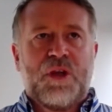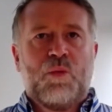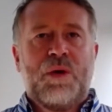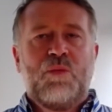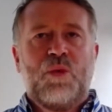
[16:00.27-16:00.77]

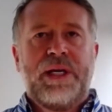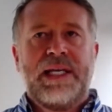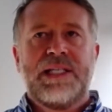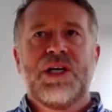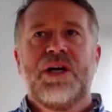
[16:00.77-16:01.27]
When
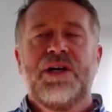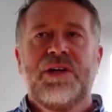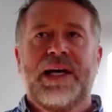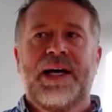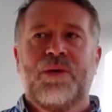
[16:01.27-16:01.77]
we
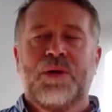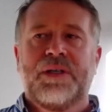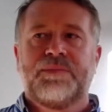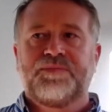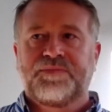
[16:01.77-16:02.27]
turn
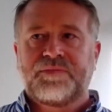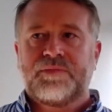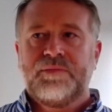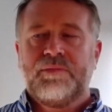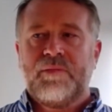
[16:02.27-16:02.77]
our
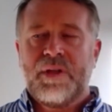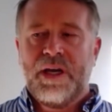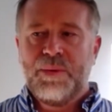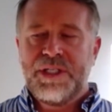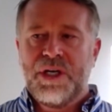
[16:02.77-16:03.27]

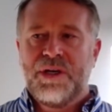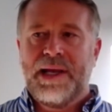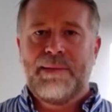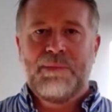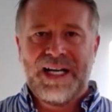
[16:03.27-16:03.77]

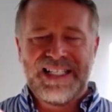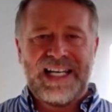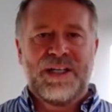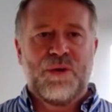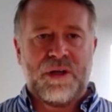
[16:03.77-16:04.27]
minds
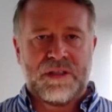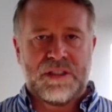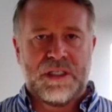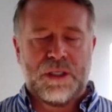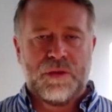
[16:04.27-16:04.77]
in on
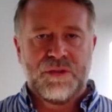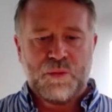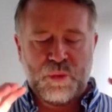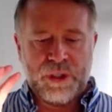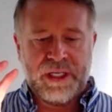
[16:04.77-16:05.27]
ourselves
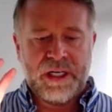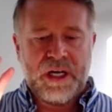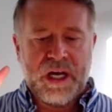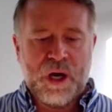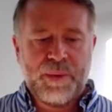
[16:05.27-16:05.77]
and we
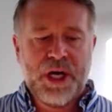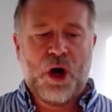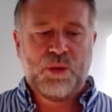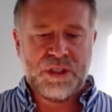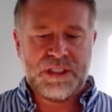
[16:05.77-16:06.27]

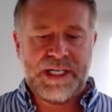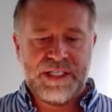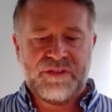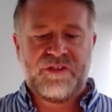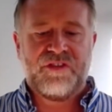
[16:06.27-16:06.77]
hold a
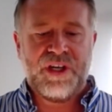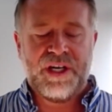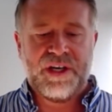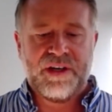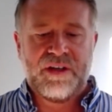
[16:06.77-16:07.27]
state of
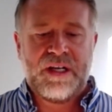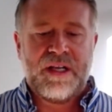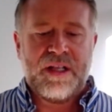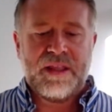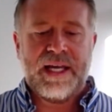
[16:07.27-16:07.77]
fear,
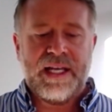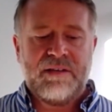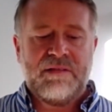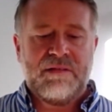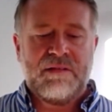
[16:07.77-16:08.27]

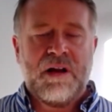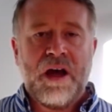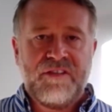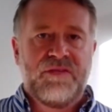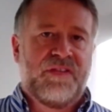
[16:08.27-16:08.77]
then
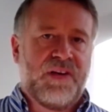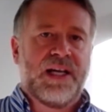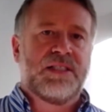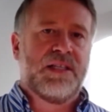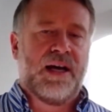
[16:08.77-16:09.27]
life
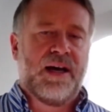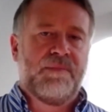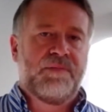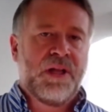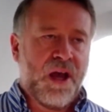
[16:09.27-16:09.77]
reflects that.
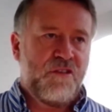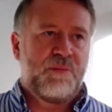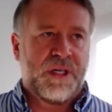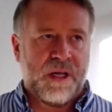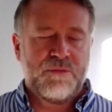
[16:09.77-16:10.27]
Life
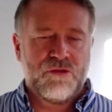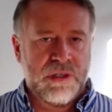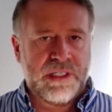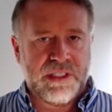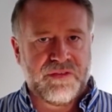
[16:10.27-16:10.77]
becomes
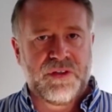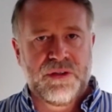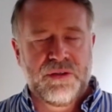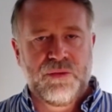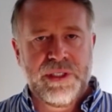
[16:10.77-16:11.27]
really
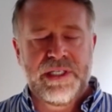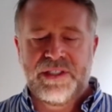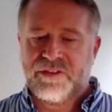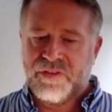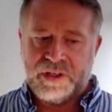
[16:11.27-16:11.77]
difficult. We tend
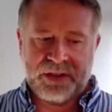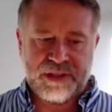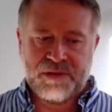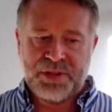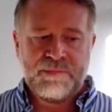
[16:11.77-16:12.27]
to find
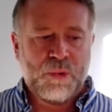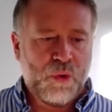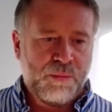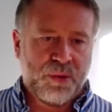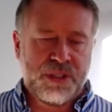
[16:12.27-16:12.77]
ourselves in
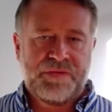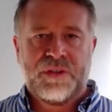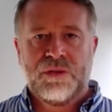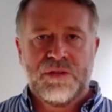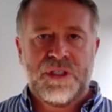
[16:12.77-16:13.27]
more and more
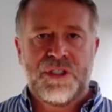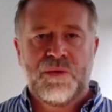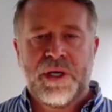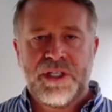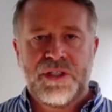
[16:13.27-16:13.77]
difficult
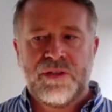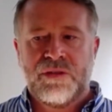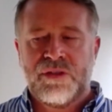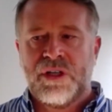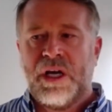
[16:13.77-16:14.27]

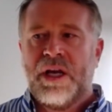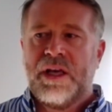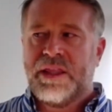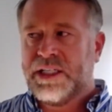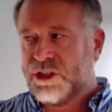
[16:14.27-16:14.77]
situations.
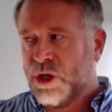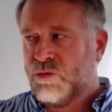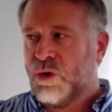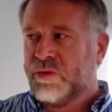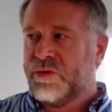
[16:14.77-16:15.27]
Things go
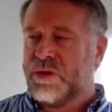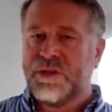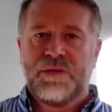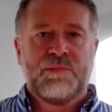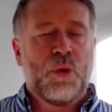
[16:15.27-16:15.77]
wrong for
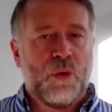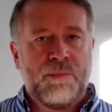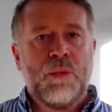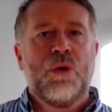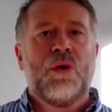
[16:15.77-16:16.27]
us more and
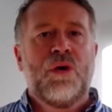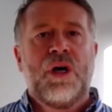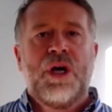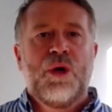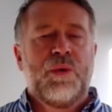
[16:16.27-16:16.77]
more.
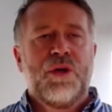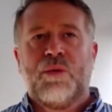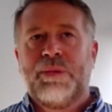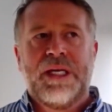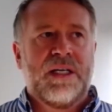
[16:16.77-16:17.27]
We're
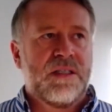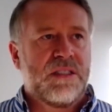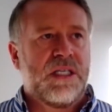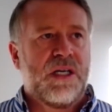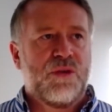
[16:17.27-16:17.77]
not being
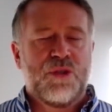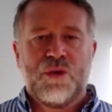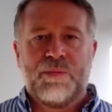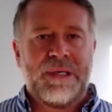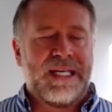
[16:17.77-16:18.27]
ourselves. We're
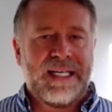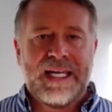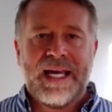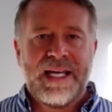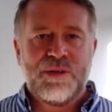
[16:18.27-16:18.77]
not being
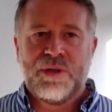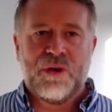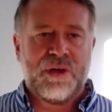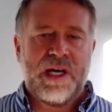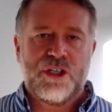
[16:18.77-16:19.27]
engaged. We're
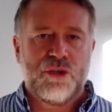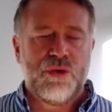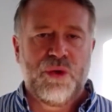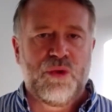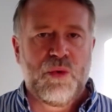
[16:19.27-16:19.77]
not in our
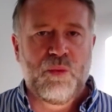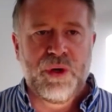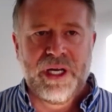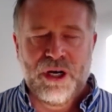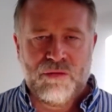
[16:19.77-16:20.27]
truth when
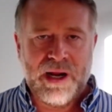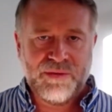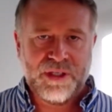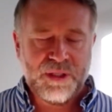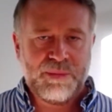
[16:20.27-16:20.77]
we're
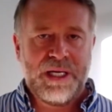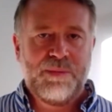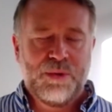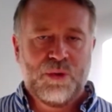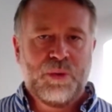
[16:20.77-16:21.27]
around other
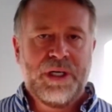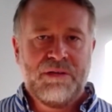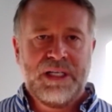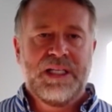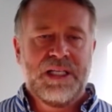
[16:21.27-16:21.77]
people.
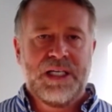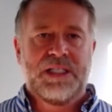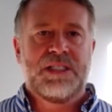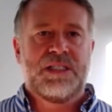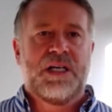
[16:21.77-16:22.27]
We're in
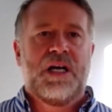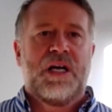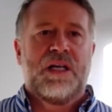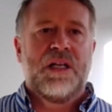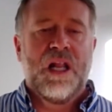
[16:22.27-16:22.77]
this
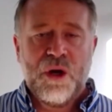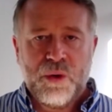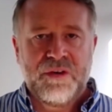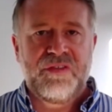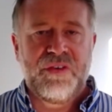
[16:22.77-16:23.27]

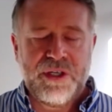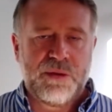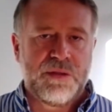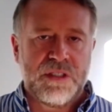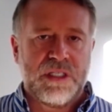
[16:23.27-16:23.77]
lower
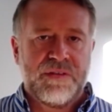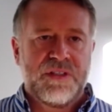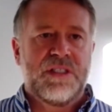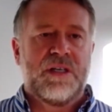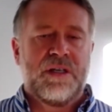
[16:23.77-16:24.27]
frequency
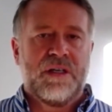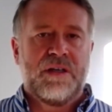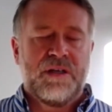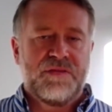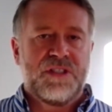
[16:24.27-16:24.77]

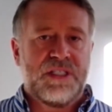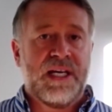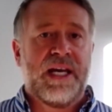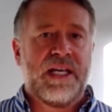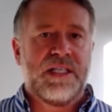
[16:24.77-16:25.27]
of
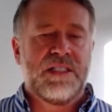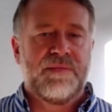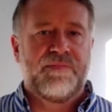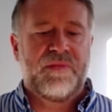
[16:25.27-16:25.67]
state.